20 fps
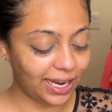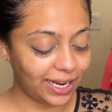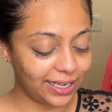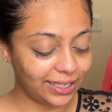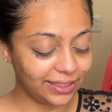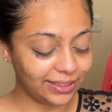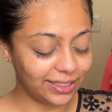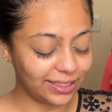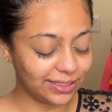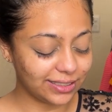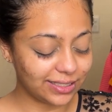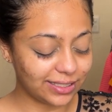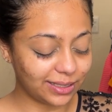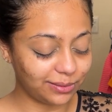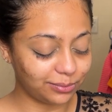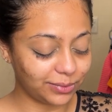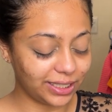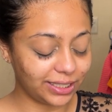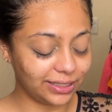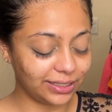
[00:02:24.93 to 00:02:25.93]
and that is
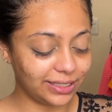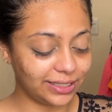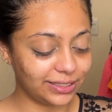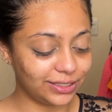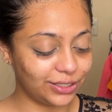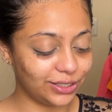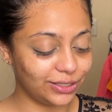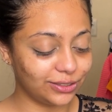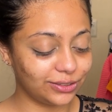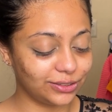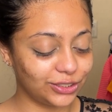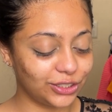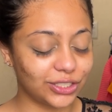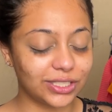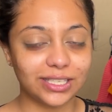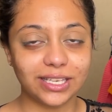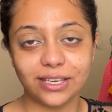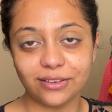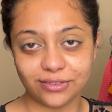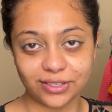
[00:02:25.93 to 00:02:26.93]
something that, you know,
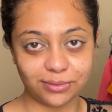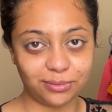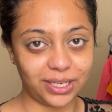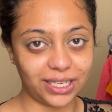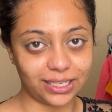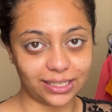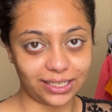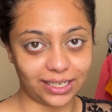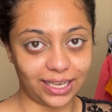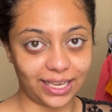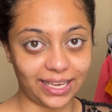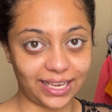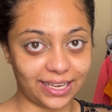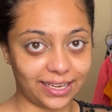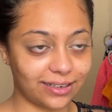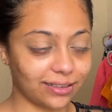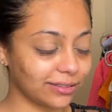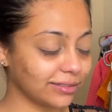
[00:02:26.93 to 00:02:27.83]
just gives me an ick.